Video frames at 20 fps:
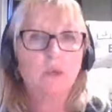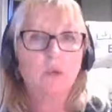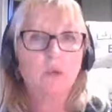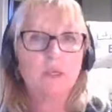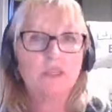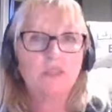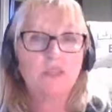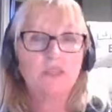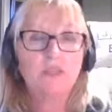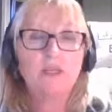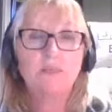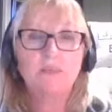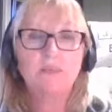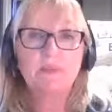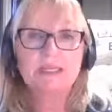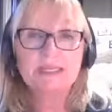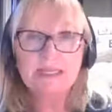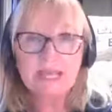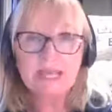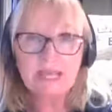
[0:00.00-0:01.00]
Question number
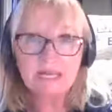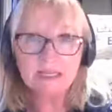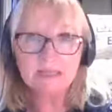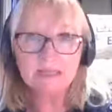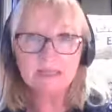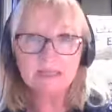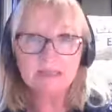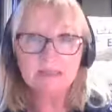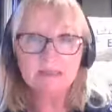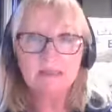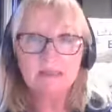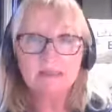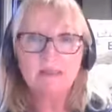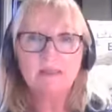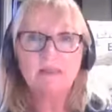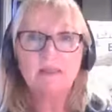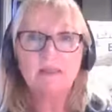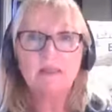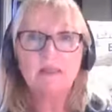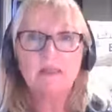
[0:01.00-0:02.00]
six.
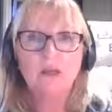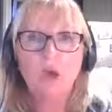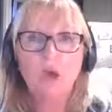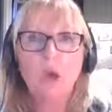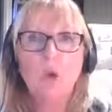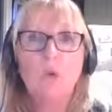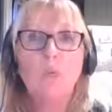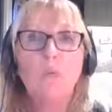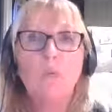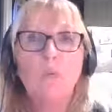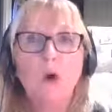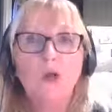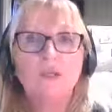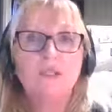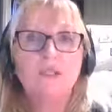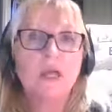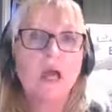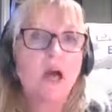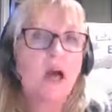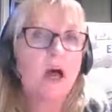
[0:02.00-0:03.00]

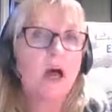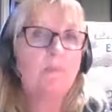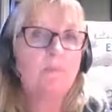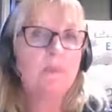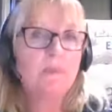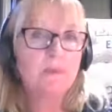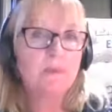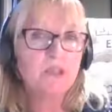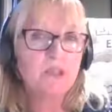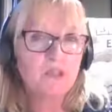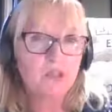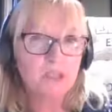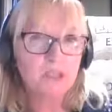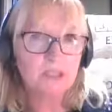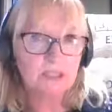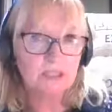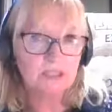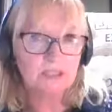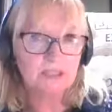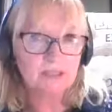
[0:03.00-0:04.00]
What are
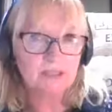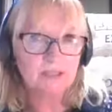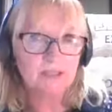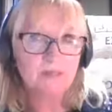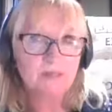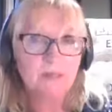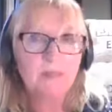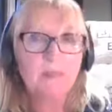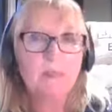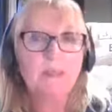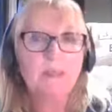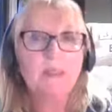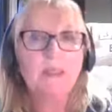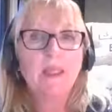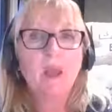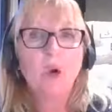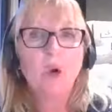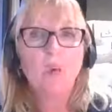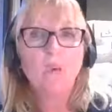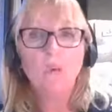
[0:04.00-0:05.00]
pipistrelles?
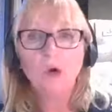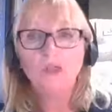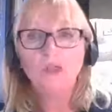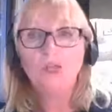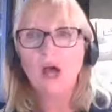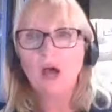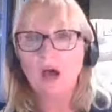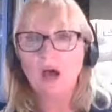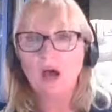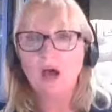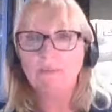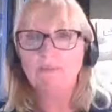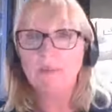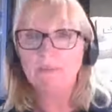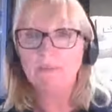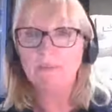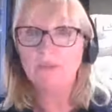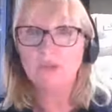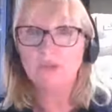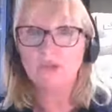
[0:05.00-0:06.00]
What are
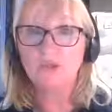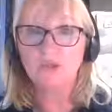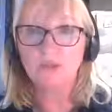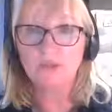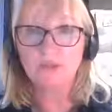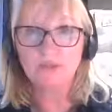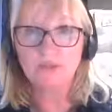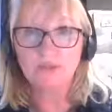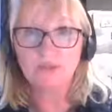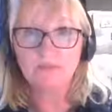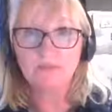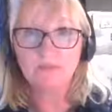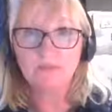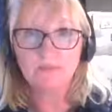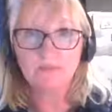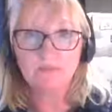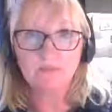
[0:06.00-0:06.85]
pipistrelles?